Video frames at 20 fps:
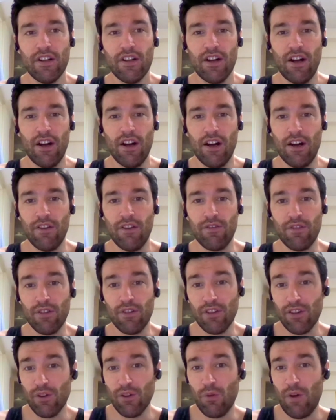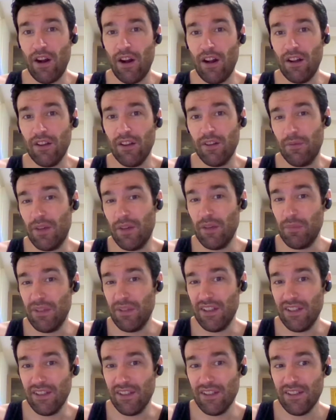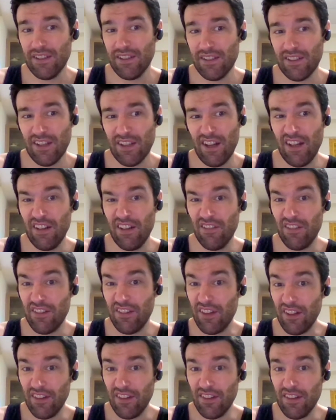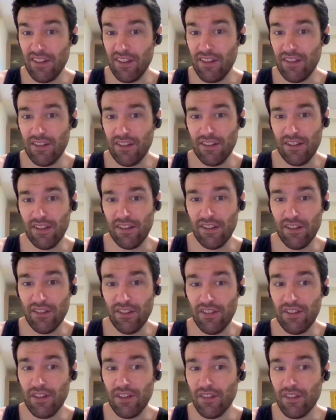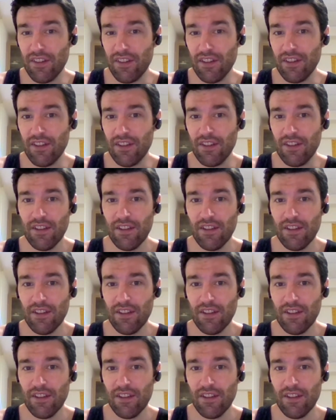For a little while, it might be kind of stunted, a little stilted